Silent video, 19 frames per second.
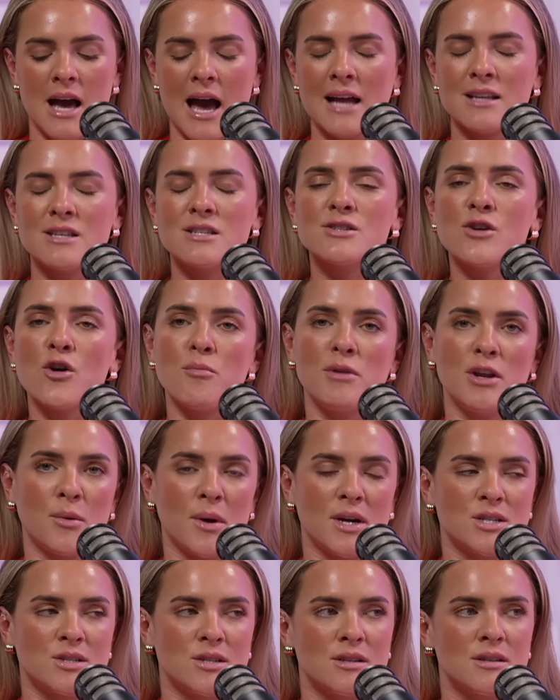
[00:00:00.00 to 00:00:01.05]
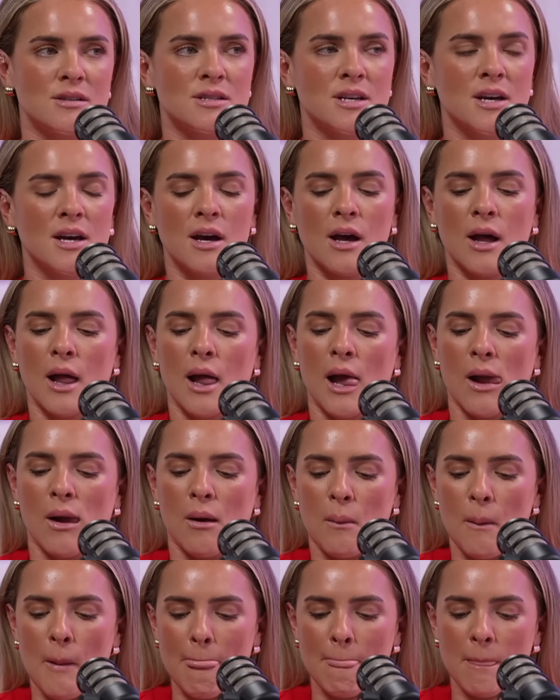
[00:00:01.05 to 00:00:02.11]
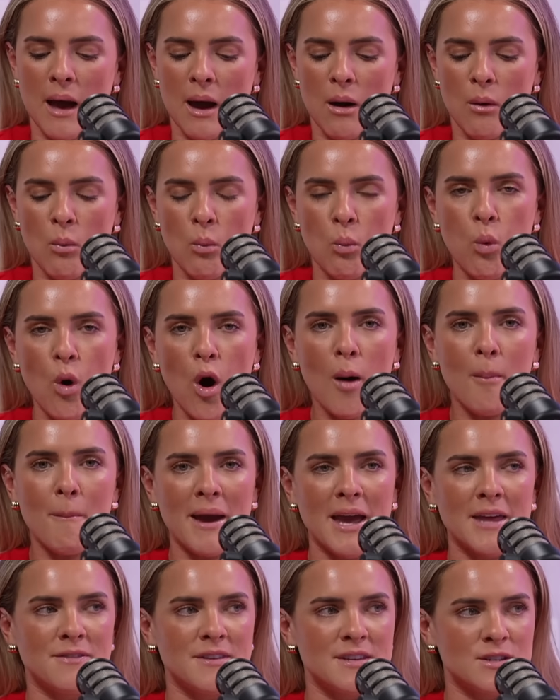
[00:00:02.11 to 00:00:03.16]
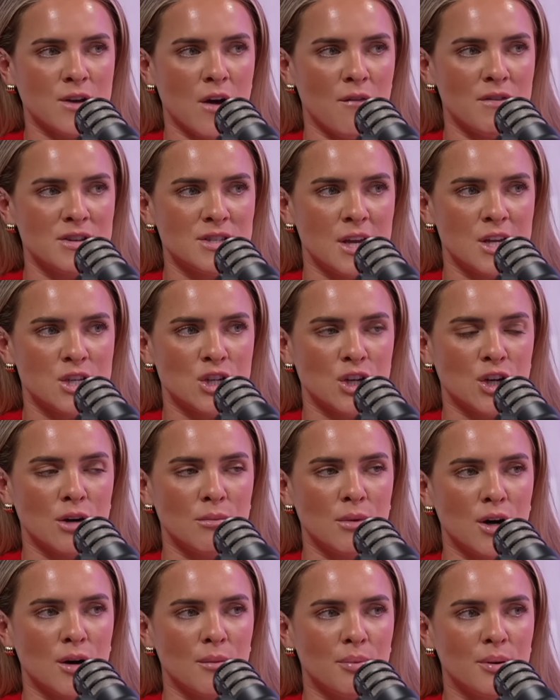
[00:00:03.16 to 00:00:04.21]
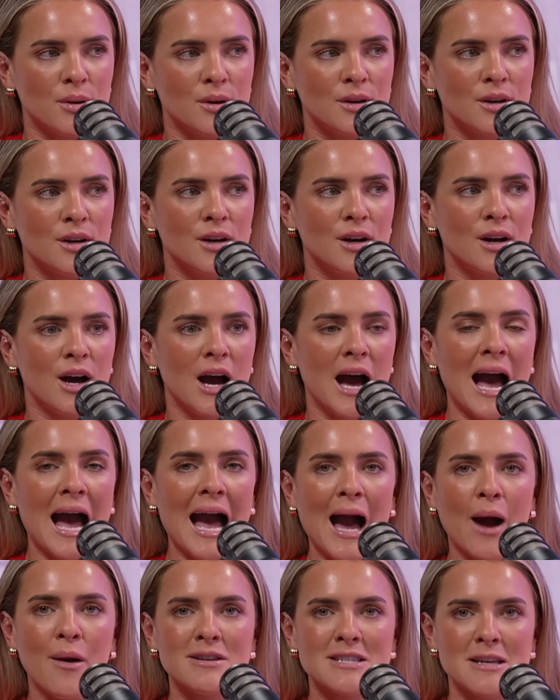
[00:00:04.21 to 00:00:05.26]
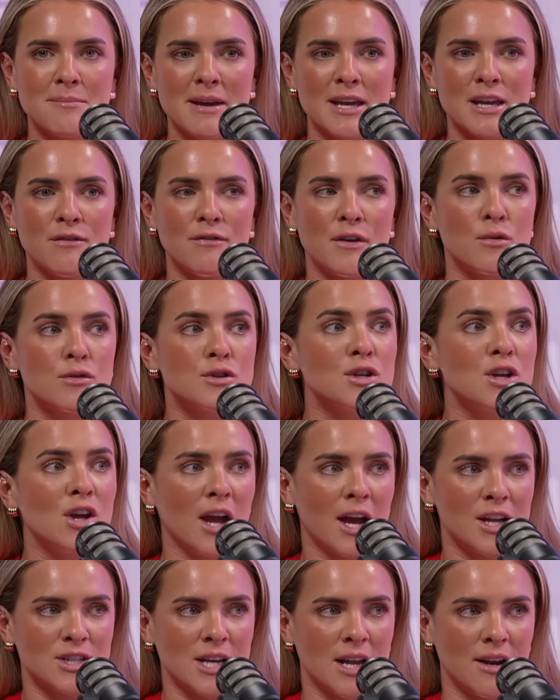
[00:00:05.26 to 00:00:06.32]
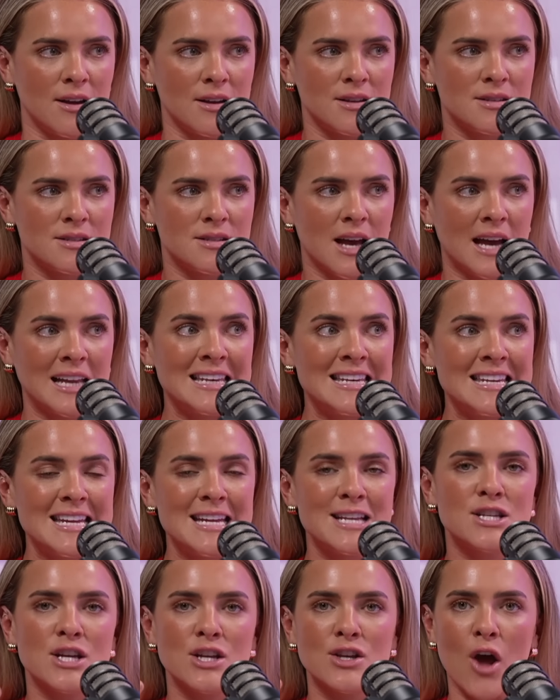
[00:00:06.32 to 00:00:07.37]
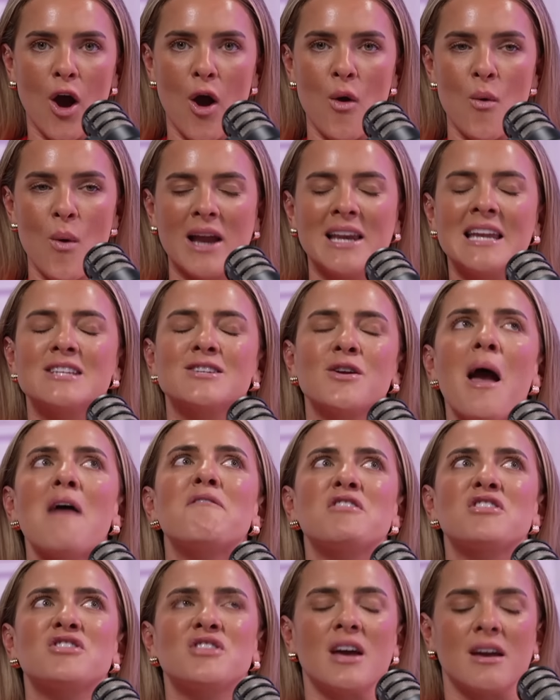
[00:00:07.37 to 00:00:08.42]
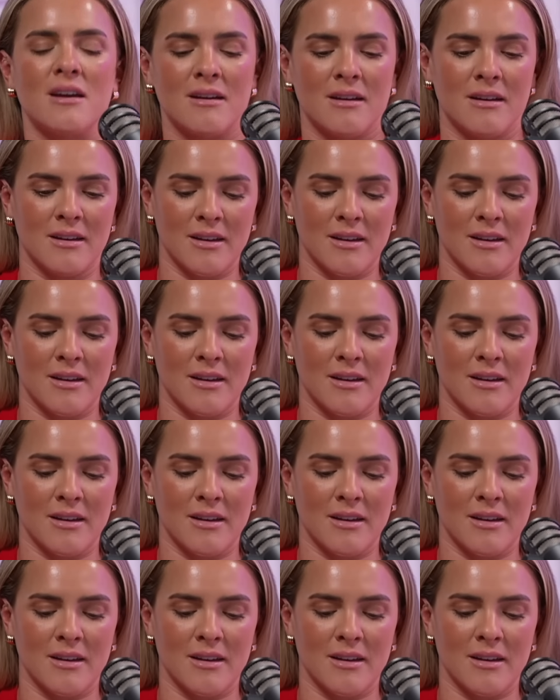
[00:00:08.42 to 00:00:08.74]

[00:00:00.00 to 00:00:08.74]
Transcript: Mm-hmm. I had mm-hmm. so many questions what made this conversation come up? Yeah. How does that make you feel? Do you get jealous? I need to know. I need to know everything.